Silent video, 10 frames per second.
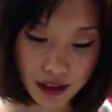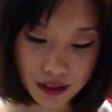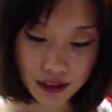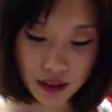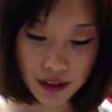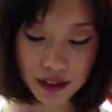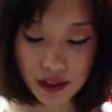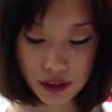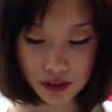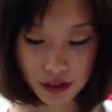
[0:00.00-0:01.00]
So there's
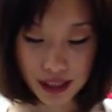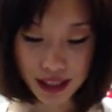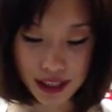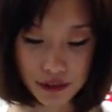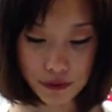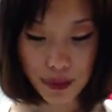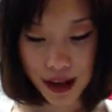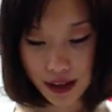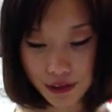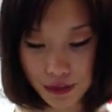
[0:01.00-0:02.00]
three kind of
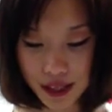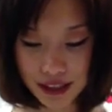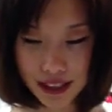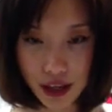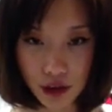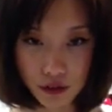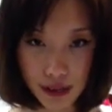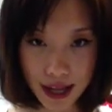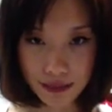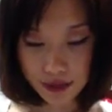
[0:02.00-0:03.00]
pathways that
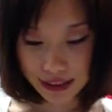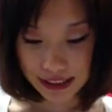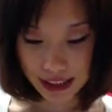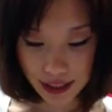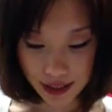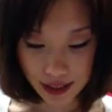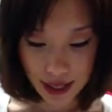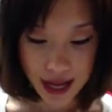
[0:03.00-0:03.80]
overlaps with each other,